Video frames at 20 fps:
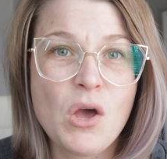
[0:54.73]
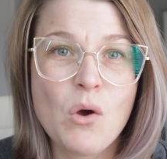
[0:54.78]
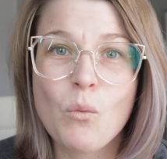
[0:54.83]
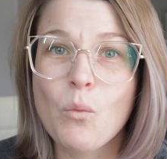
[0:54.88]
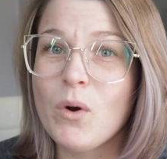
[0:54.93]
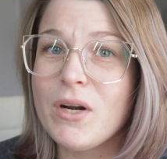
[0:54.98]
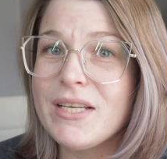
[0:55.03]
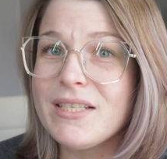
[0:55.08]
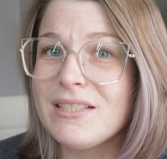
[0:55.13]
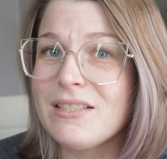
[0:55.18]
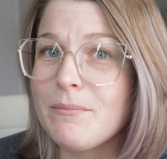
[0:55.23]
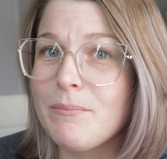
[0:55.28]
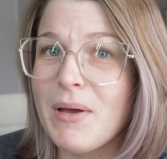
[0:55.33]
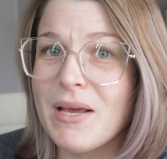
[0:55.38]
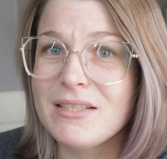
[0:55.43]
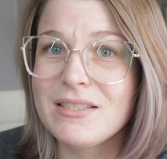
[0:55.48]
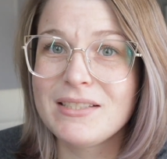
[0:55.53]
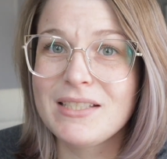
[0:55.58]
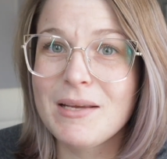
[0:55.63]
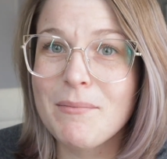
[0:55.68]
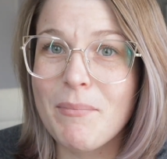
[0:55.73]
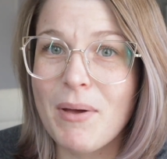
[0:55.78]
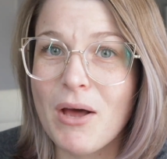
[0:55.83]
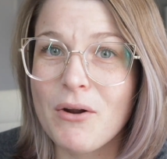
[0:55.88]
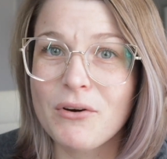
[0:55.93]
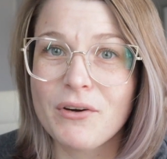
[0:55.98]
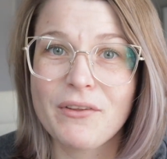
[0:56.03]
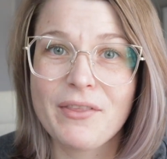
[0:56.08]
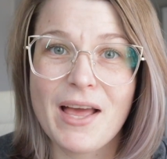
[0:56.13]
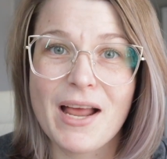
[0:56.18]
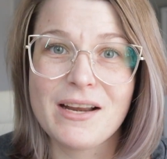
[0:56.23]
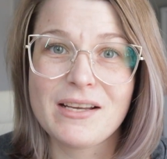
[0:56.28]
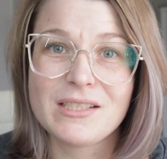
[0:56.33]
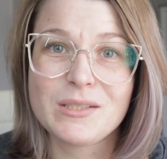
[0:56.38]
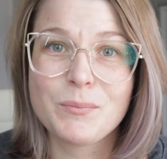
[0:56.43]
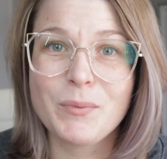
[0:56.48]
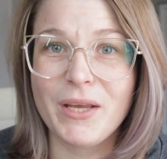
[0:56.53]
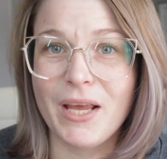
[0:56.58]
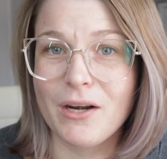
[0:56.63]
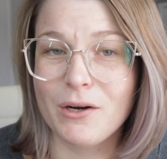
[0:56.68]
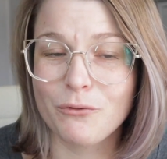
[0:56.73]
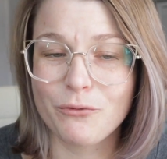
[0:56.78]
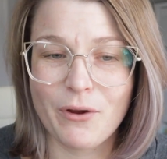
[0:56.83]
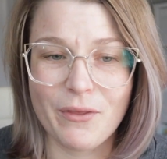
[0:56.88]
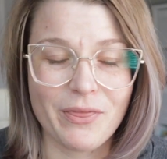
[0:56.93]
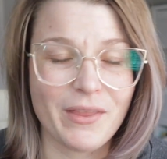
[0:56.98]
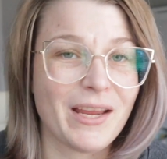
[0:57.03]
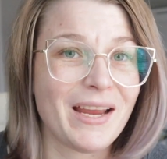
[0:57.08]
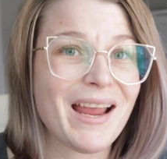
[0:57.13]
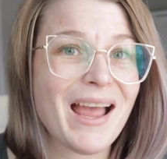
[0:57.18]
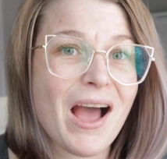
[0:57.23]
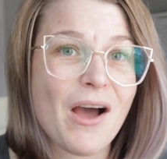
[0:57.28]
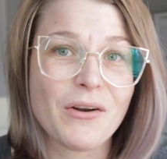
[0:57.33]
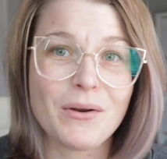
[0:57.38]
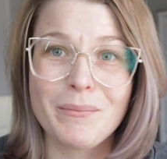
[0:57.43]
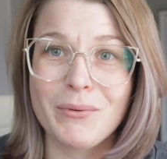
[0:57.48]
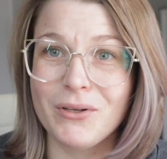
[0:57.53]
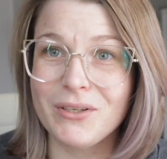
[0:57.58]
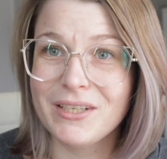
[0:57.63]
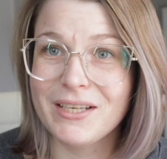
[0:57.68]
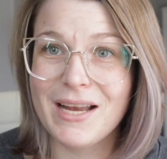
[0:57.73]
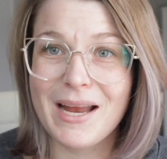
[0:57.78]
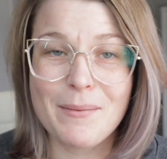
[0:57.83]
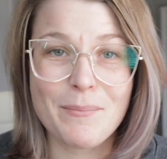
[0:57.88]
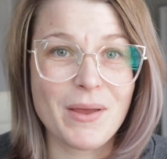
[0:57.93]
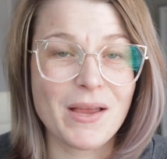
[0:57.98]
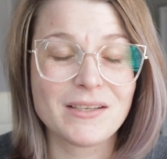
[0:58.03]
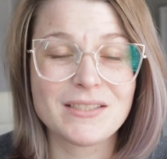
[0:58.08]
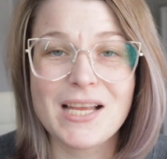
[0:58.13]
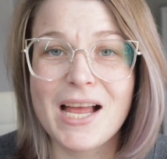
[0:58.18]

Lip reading: What is the best dip powder that is beginner friendly? How to build an apex?